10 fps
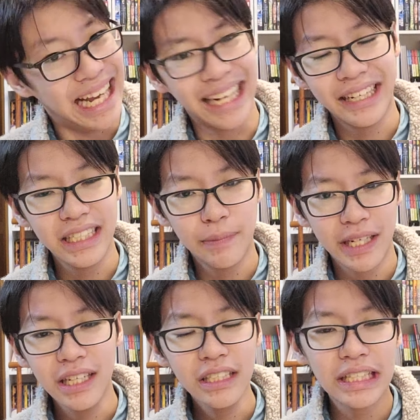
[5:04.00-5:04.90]
And it's
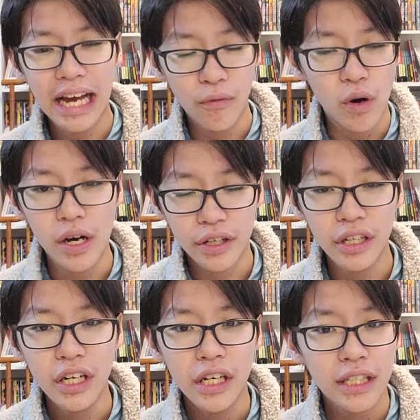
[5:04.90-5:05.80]
because of that
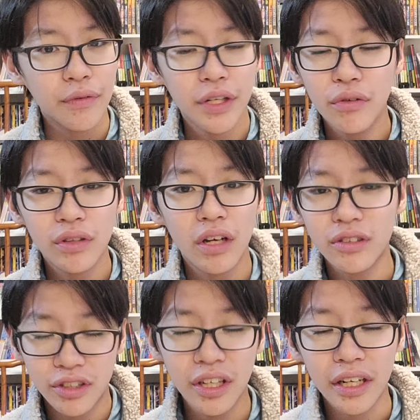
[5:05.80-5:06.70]
water that we know
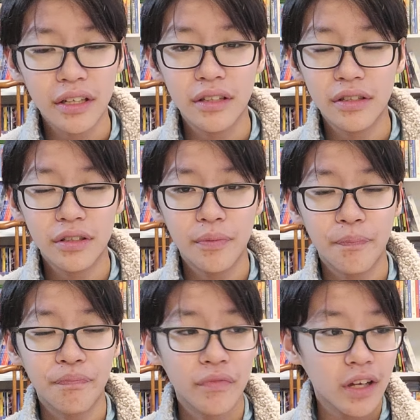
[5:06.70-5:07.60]
lots of things.
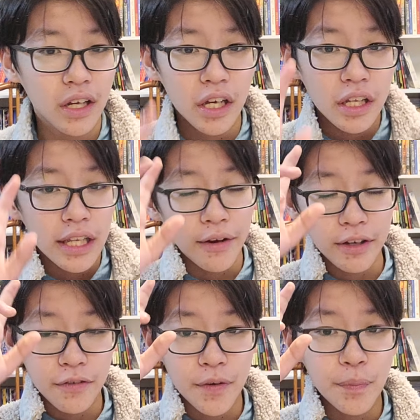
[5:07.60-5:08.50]
Now,
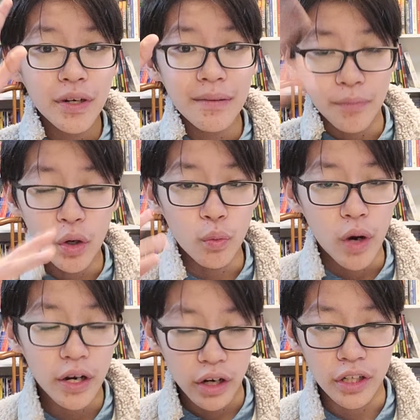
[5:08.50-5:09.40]
if you put on more
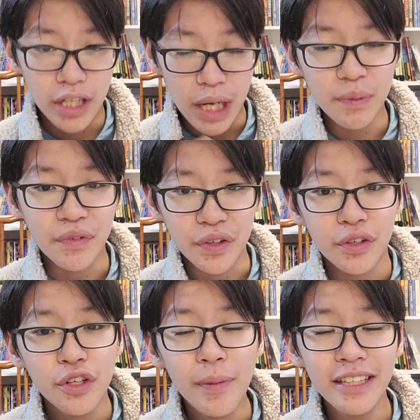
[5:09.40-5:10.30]
water on top of you,
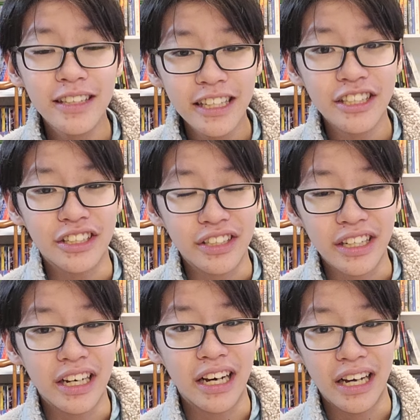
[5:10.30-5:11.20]
you're basically just
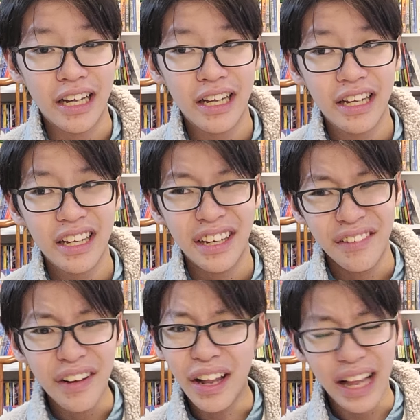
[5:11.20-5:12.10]
gonna,
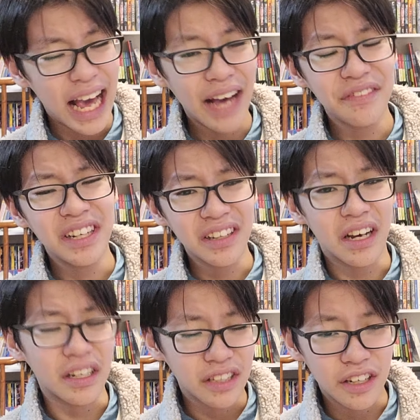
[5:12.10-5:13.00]
well, have a
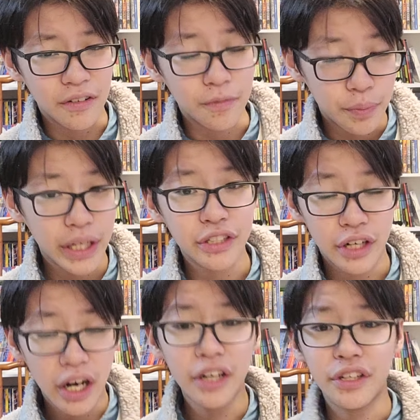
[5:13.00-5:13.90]
lot of pressure
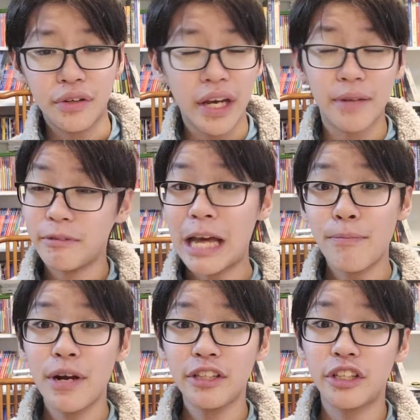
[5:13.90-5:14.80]
on you. And
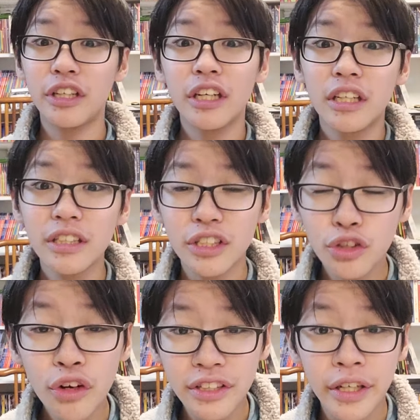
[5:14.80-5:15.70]
that pressure could
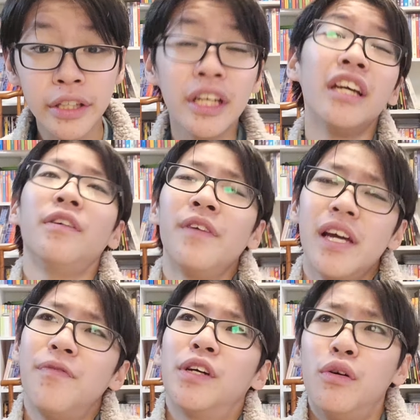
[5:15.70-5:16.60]
destroy things. In
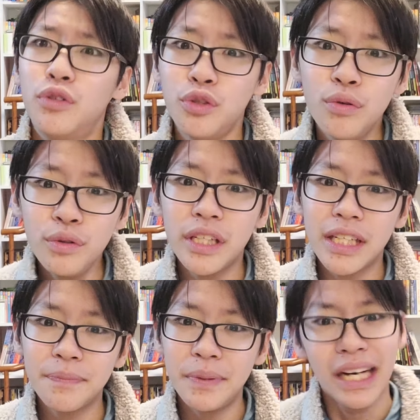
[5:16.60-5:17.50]
fact, if you go too
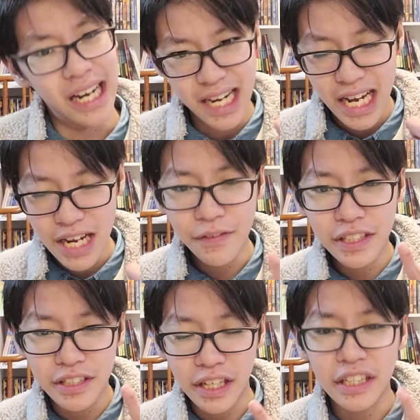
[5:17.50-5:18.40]
deep,
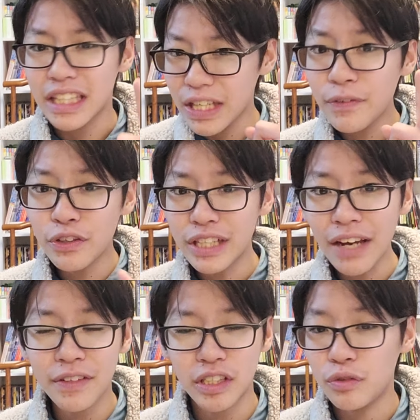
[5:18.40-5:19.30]
everything, even your
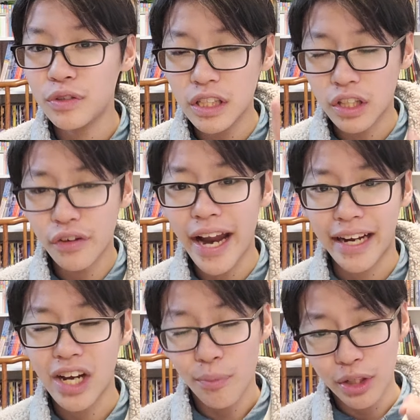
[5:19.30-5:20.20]
diving suit, could
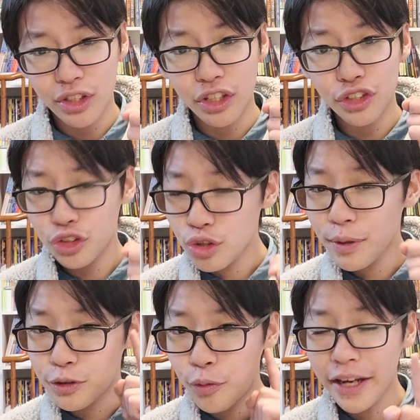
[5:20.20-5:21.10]
crack because there's too
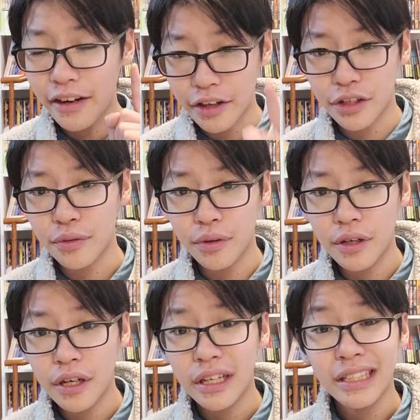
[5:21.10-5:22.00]
much weight on you.
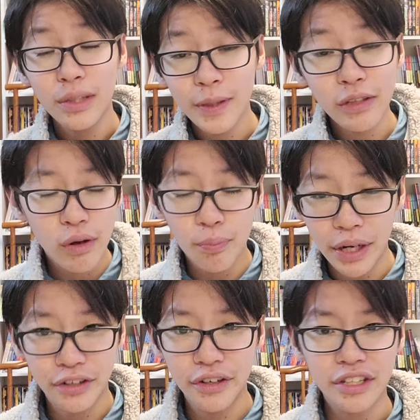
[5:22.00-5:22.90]
That's basically what
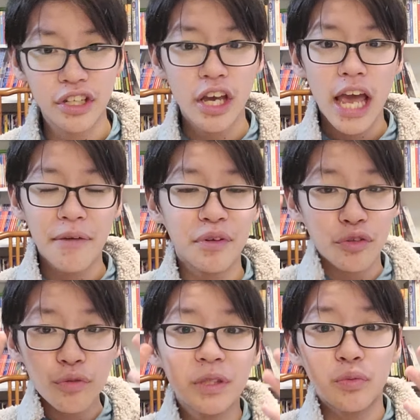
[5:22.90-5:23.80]
pressure is, having
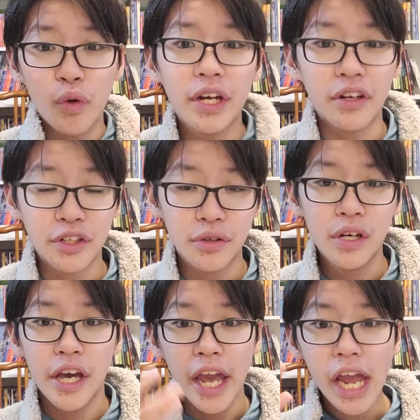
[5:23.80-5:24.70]
too much weight on you.
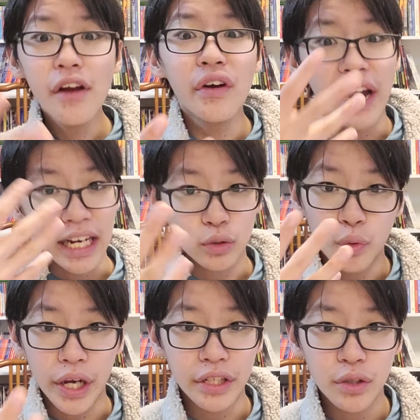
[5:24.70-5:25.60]
Air has
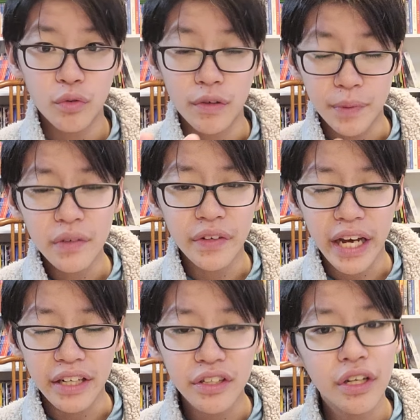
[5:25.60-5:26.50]
weight. We've proven
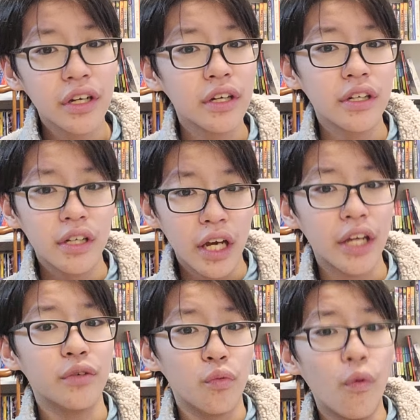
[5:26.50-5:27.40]
that.
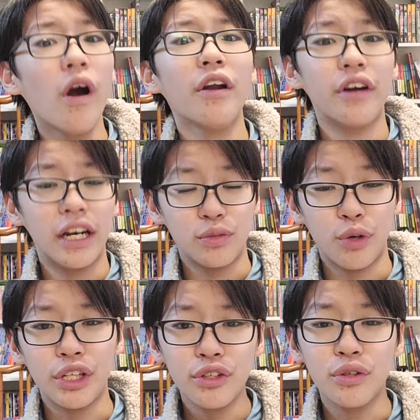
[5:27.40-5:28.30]
And water has
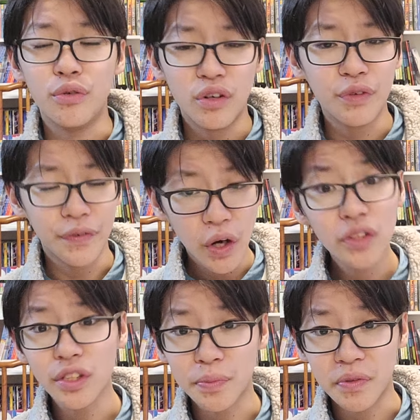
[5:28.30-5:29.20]
weight too. We've
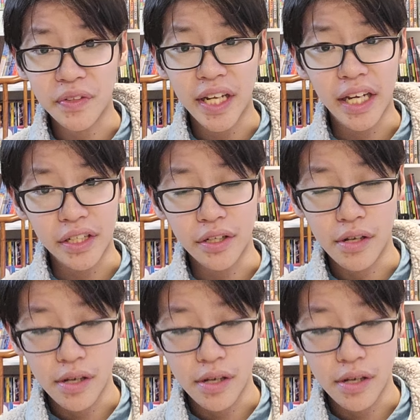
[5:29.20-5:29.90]
also proven that.